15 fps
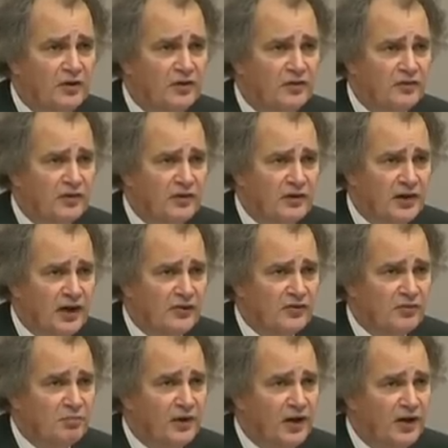it's a little
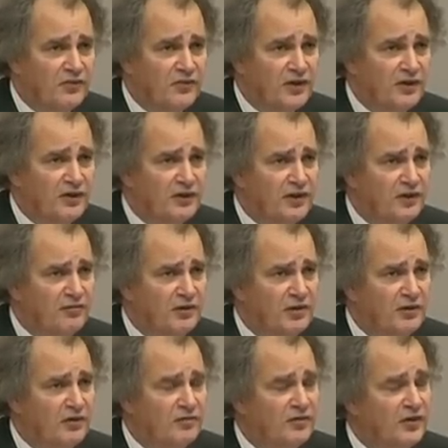unsurprising that every
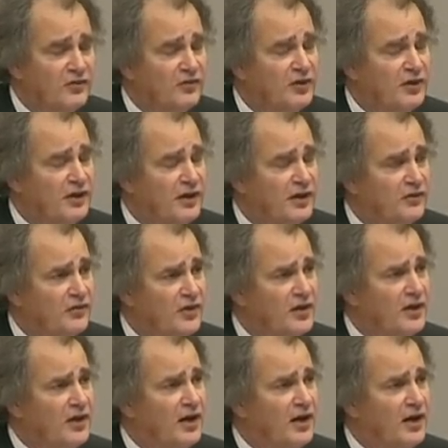university is.